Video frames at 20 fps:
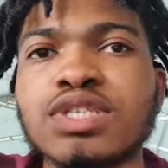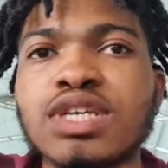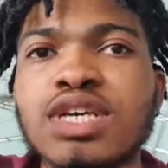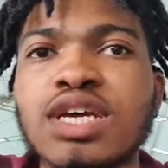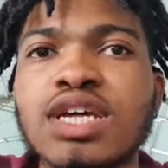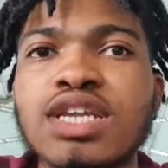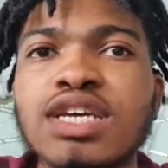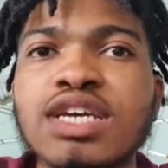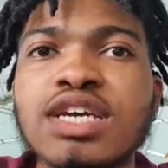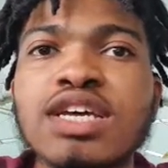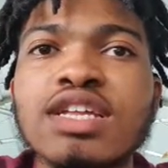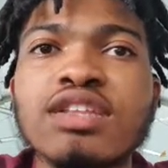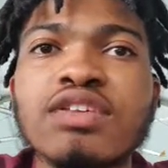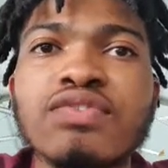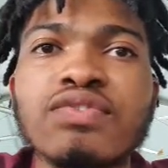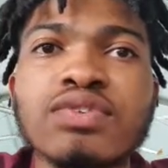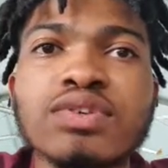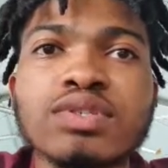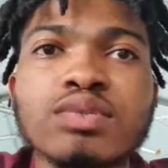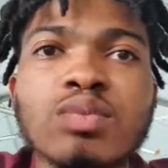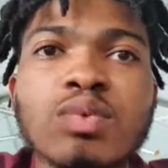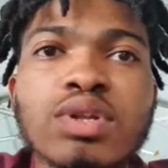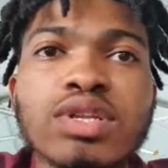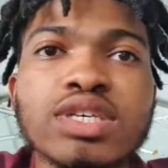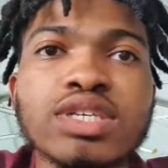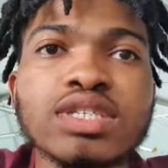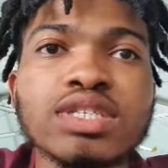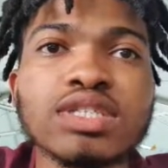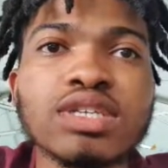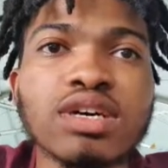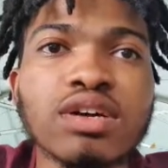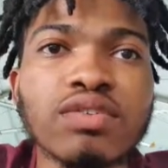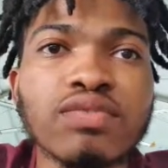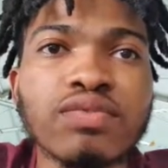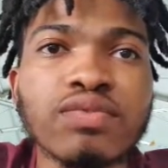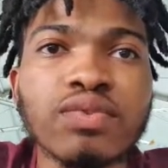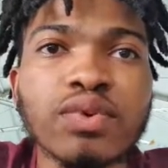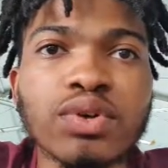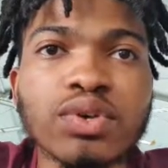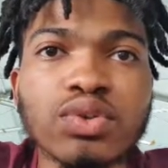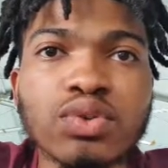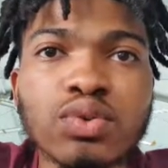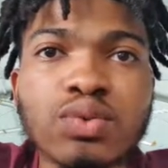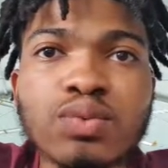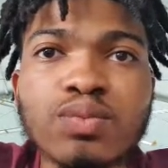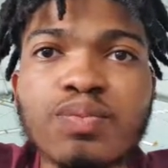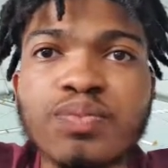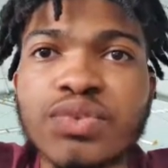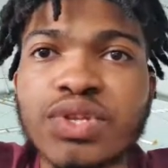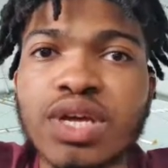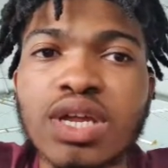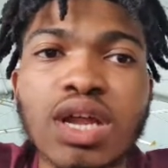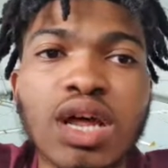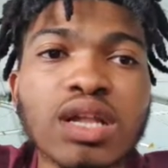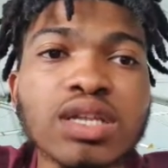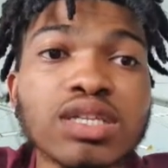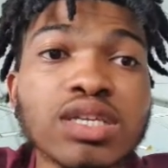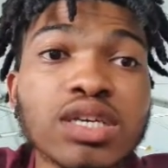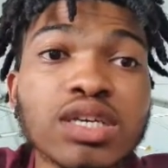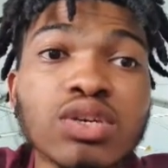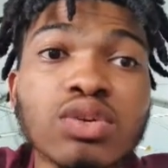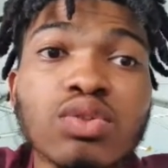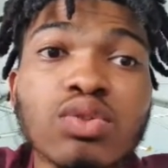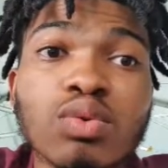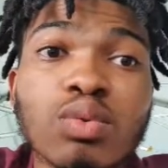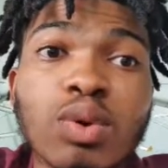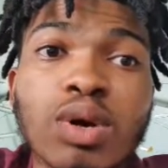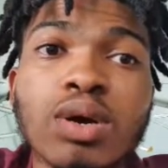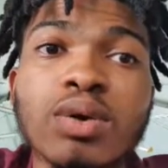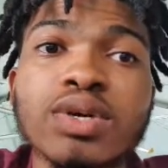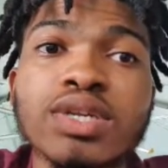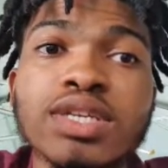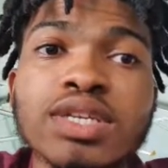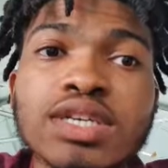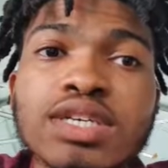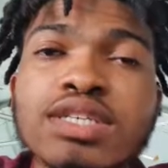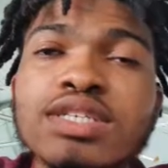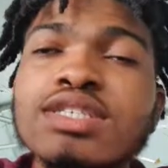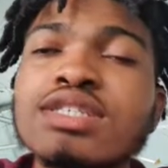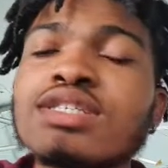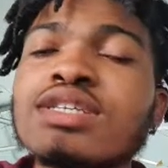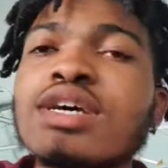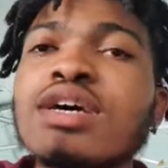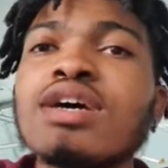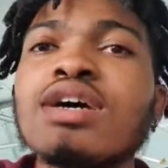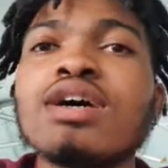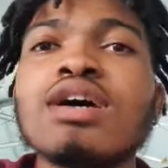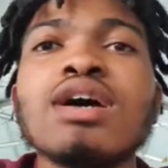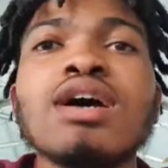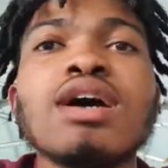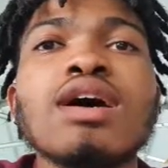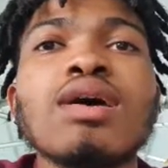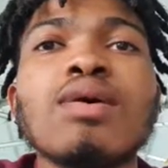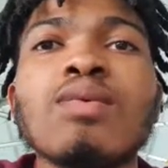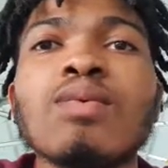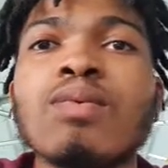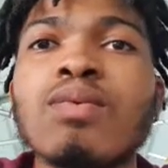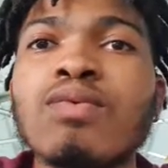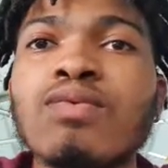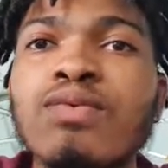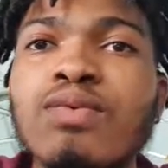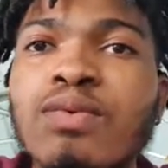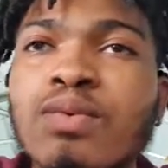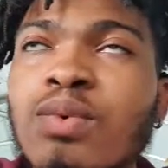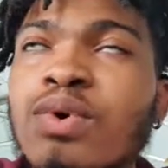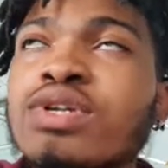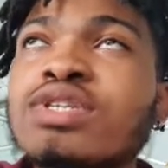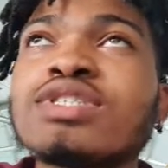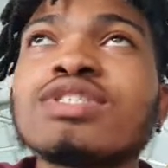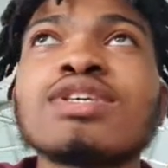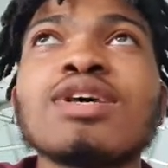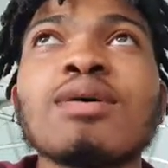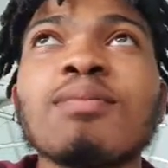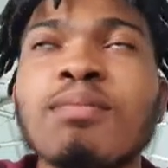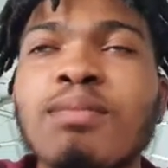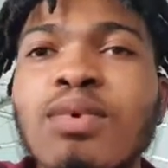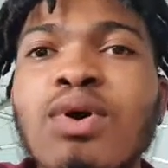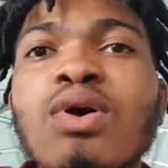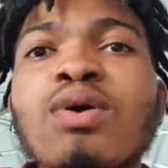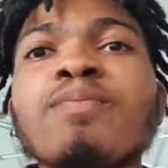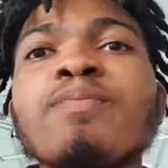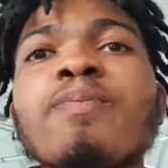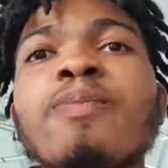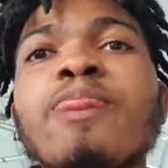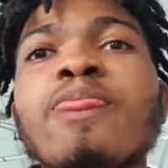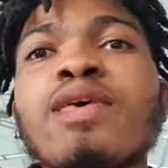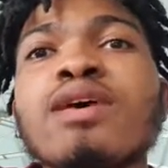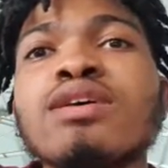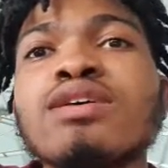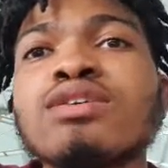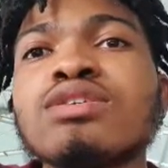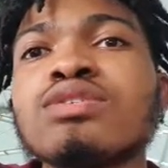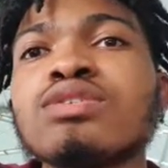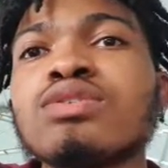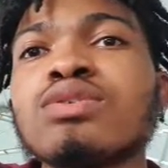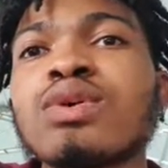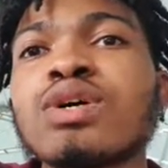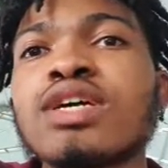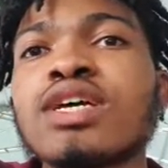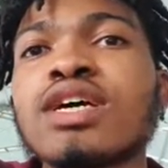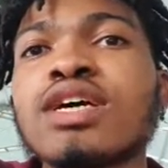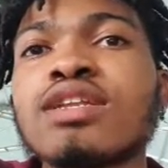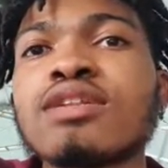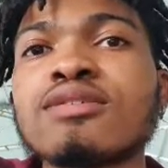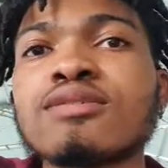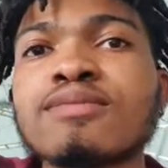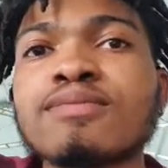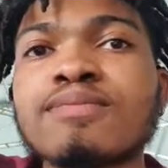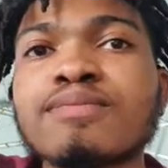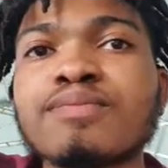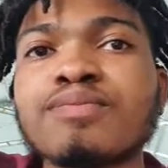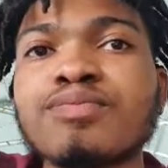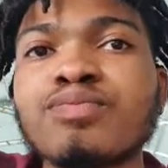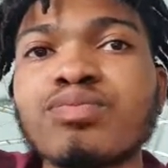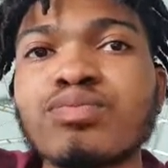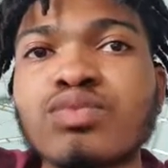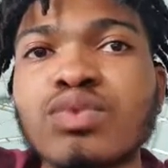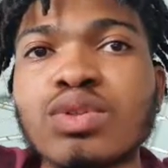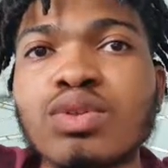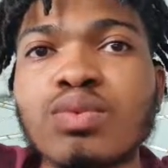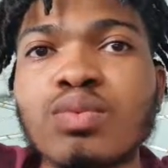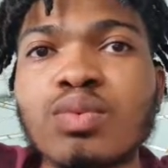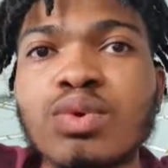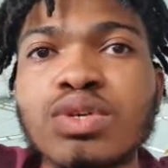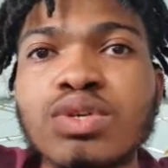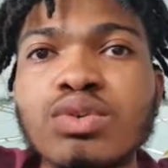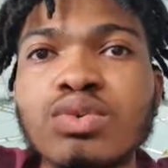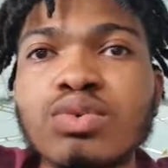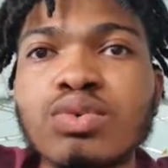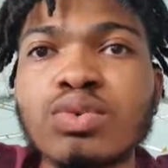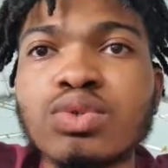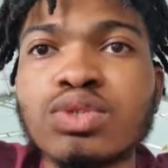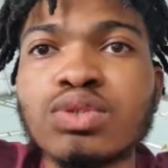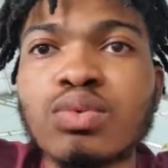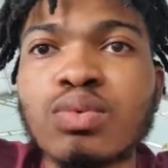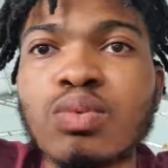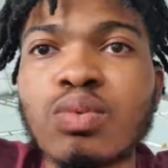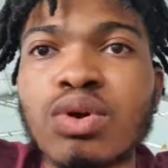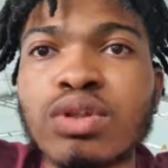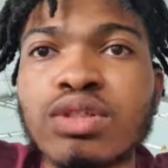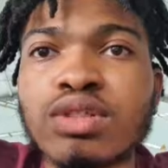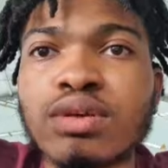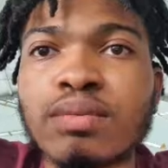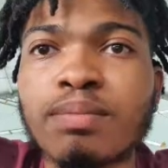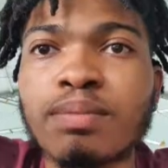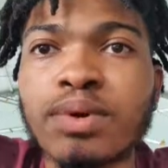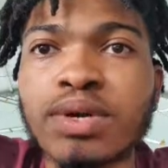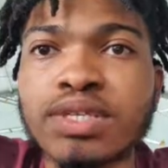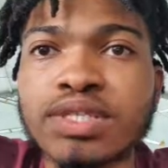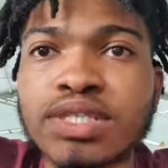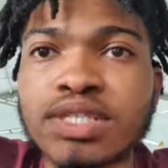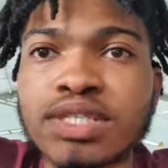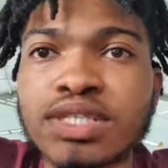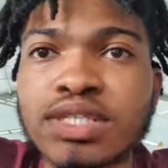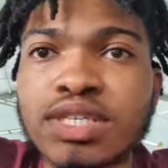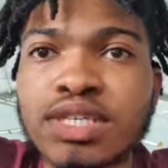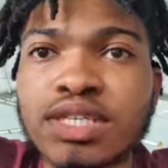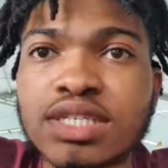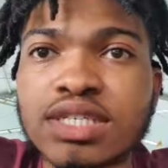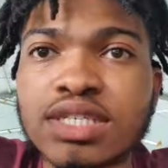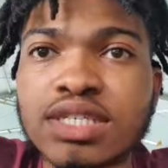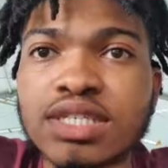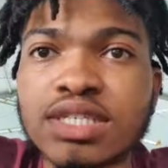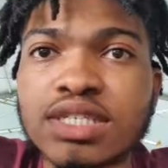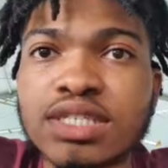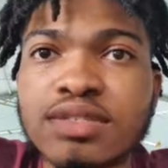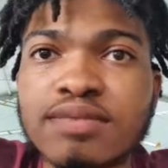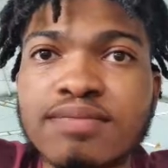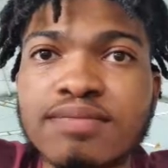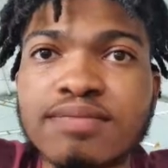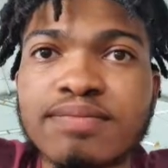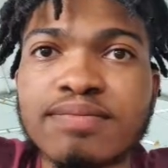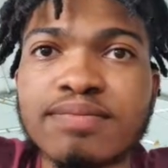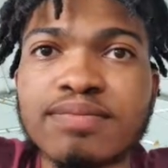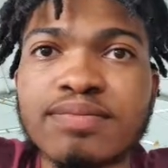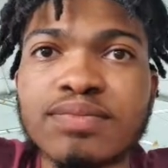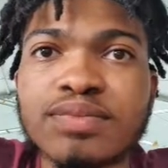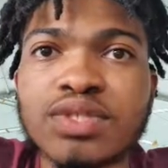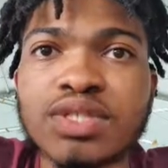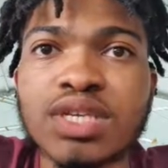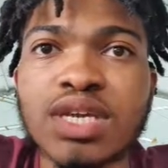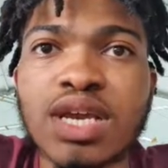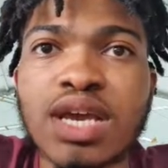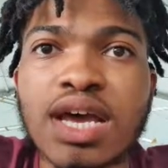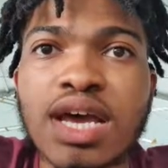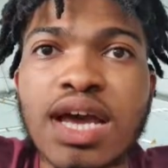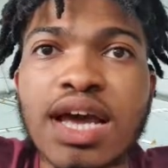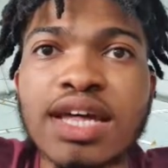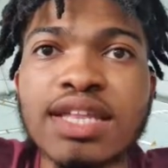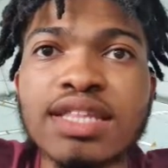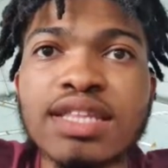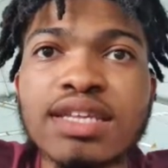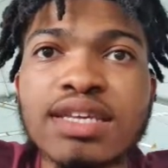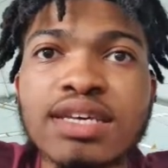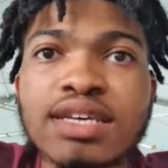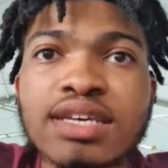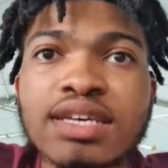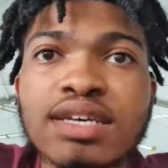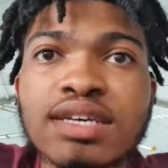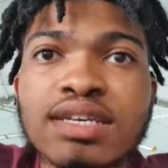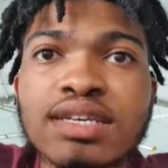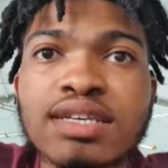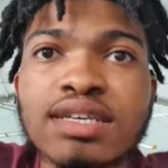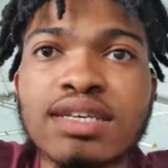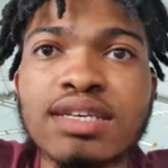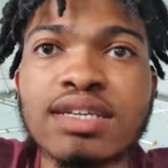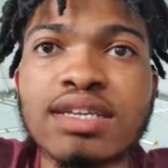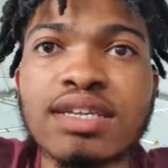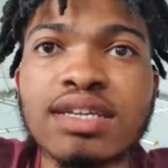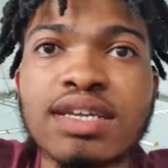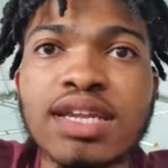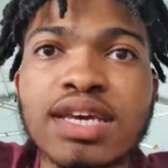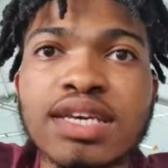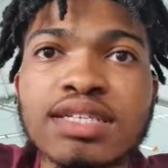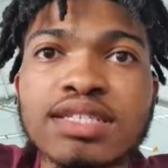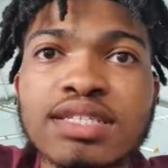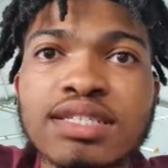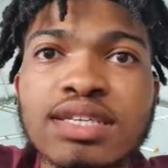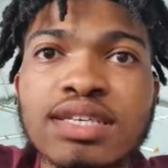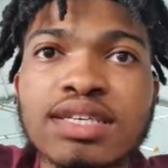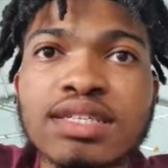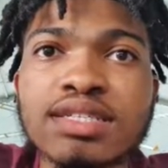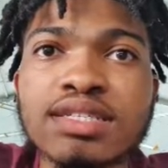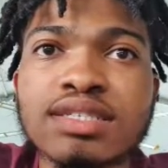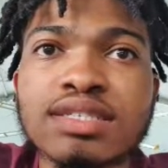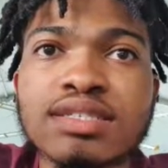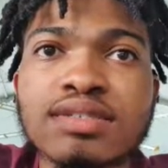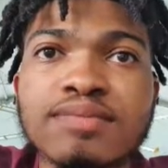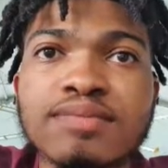And again, the first one is done for you, and I'll take you through how it is once more. So again, we use what the present state is and the next state